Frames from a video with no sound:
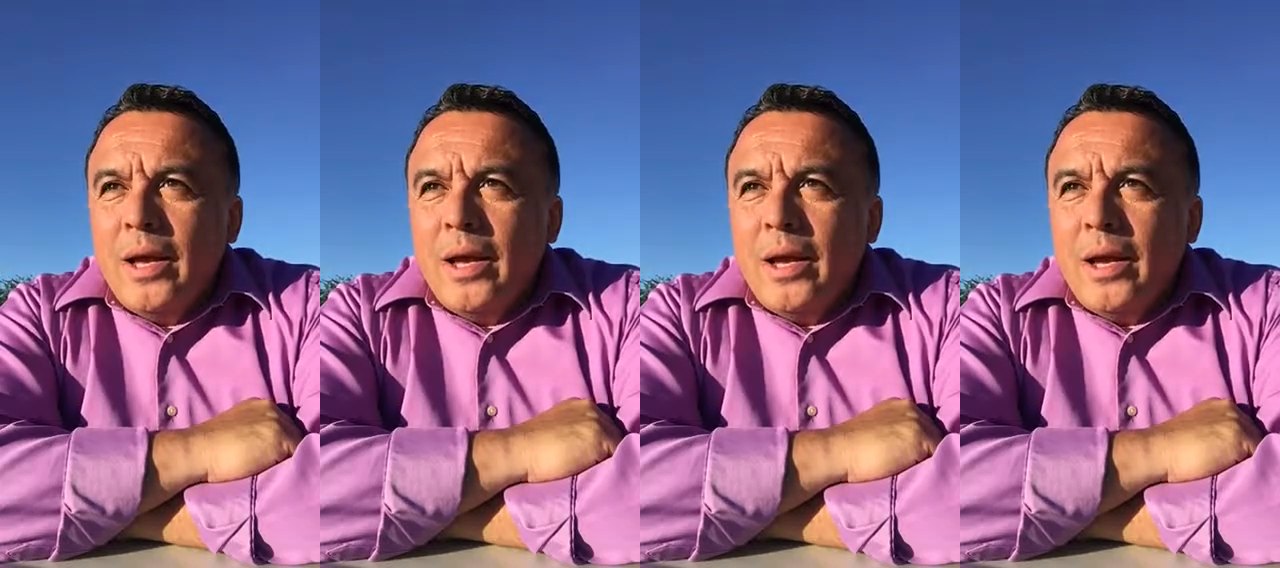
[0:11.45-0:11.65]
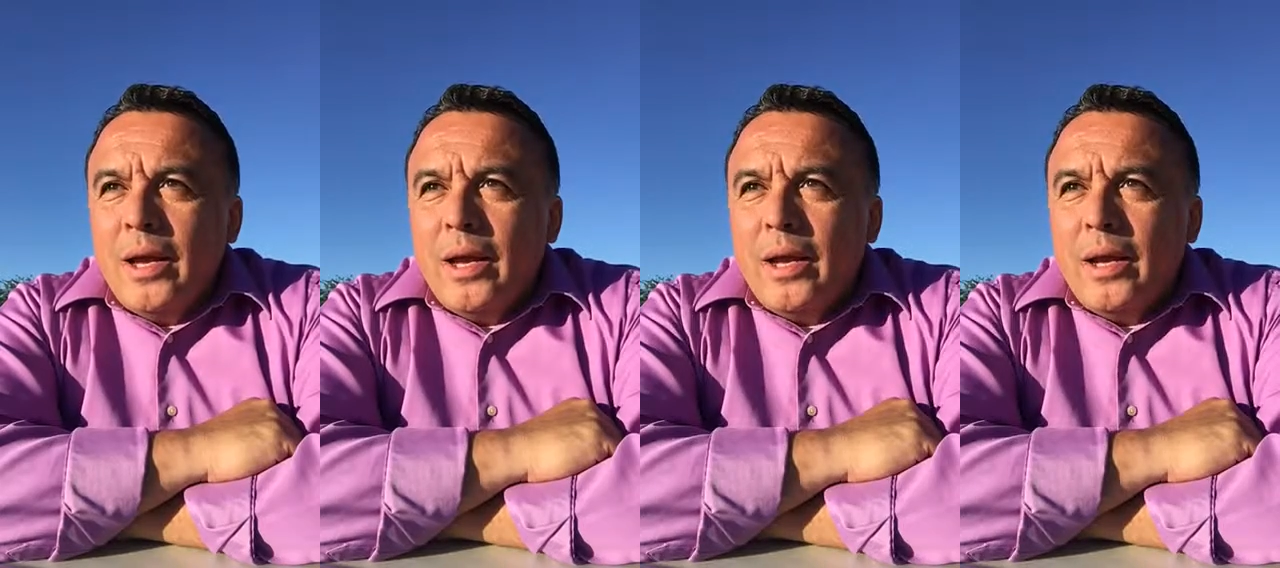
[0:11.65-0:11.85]

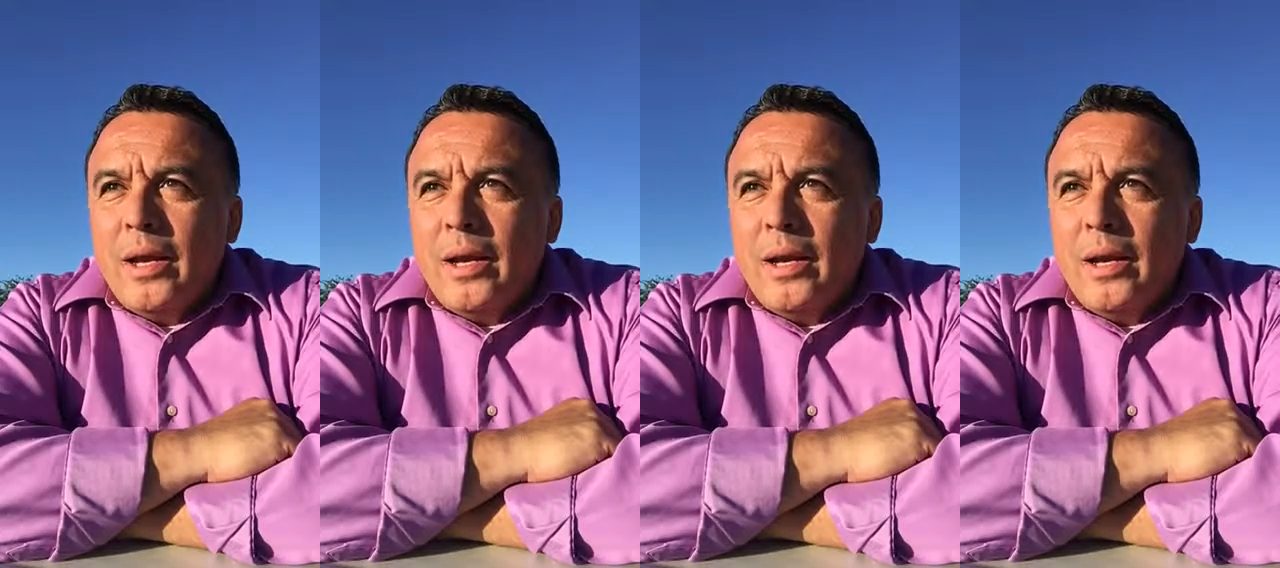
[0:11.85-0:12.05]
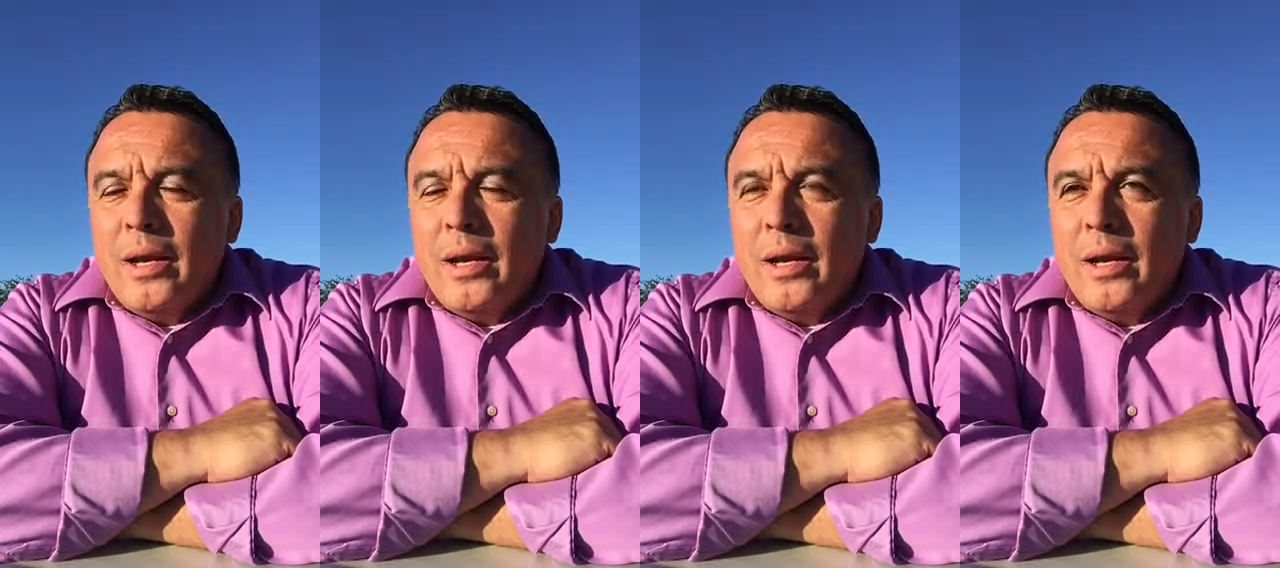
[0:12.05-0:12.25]

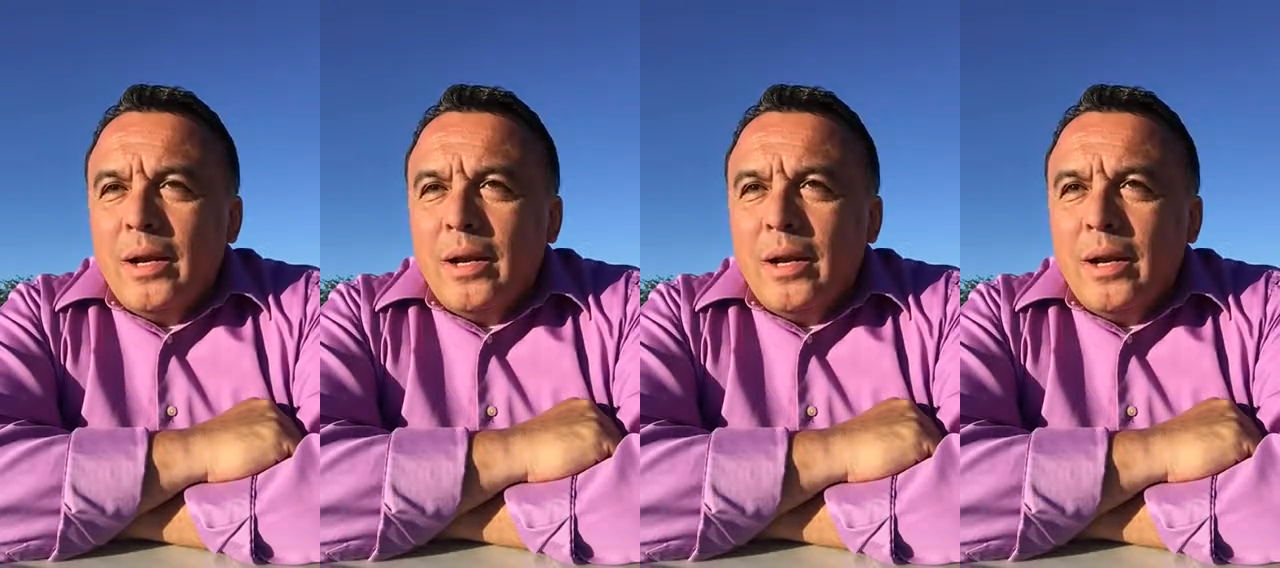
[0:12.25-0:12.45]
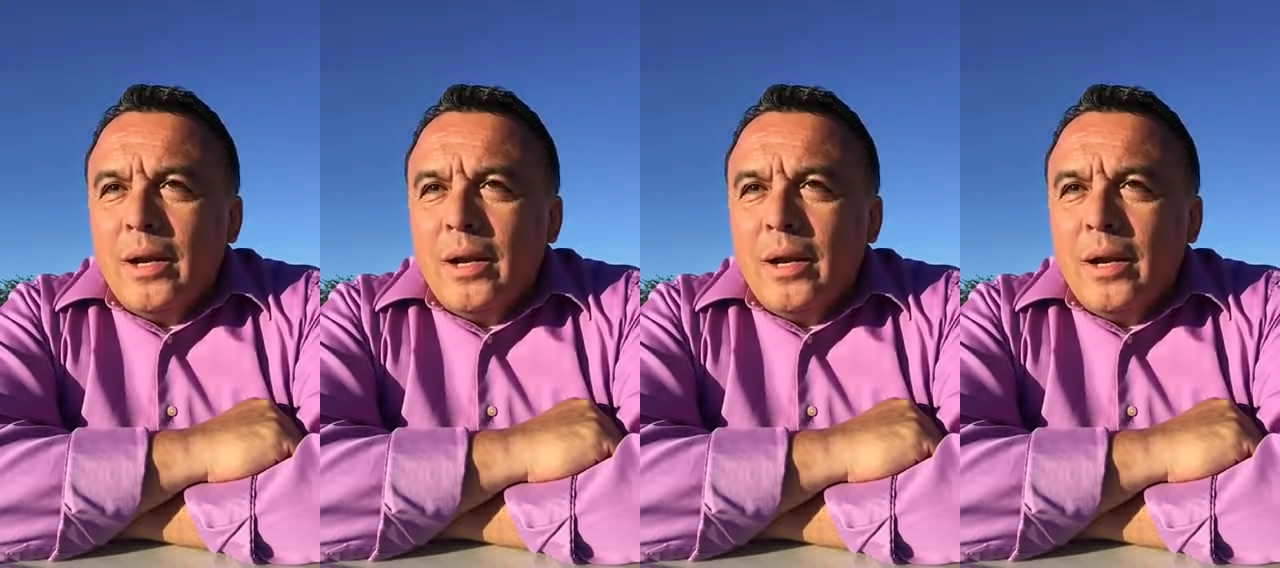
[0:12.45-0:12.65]
And
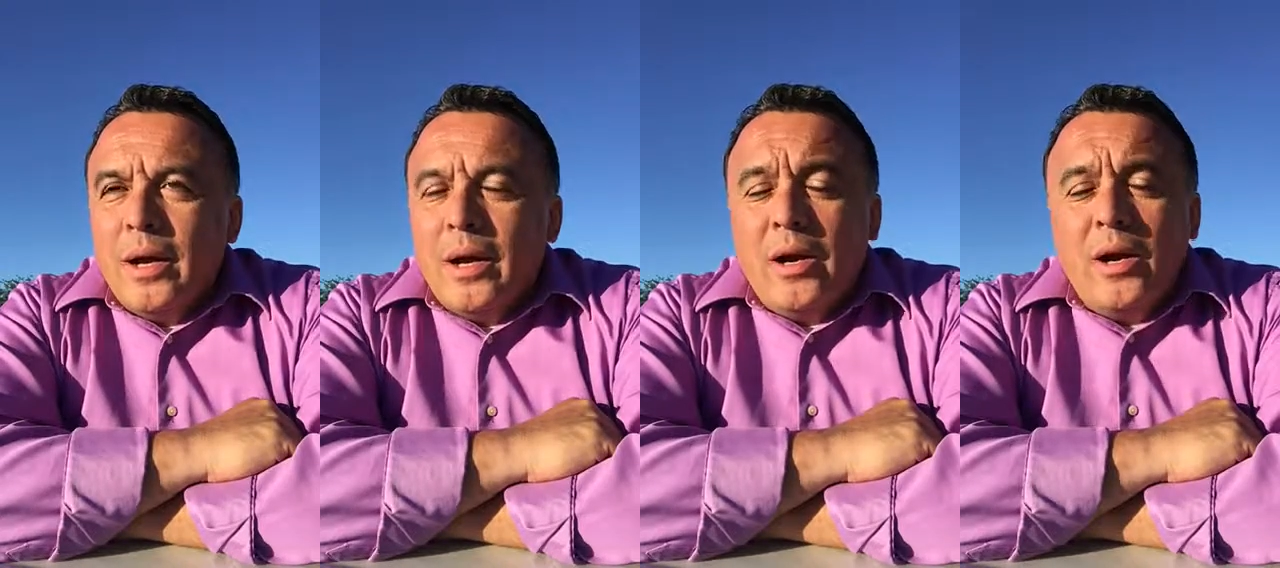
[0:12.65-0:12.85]
I